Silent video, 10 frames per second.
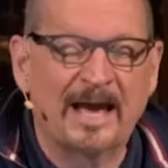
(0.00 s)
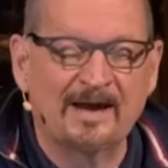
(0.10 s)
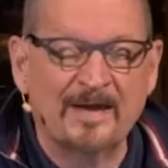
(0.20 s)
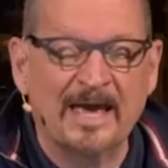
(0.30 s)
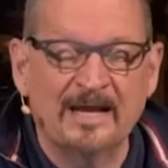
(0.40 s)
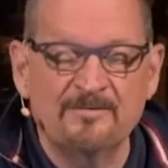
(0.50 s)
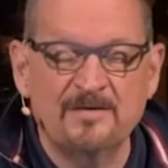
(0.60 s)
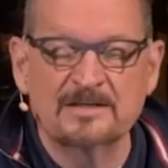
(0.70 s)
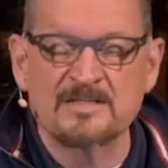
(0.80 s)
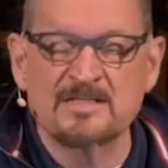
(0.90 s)
have
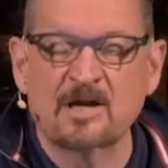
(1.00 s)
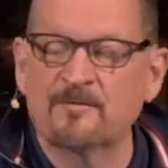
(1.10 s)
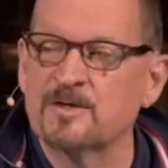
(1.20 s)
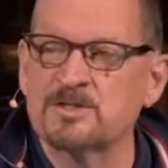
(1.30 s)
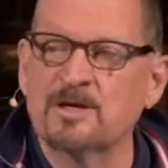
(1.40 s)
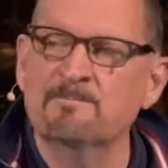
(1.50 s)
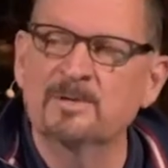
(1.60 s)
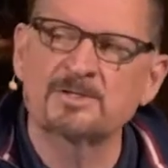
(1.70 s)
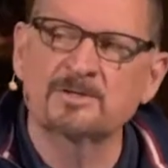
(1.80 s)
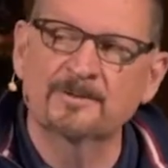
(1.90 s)
envy and selfish
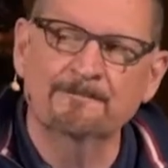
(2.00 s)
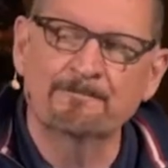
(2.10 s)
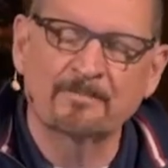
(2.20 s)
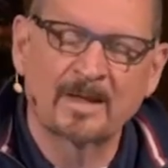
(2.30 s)
ambition,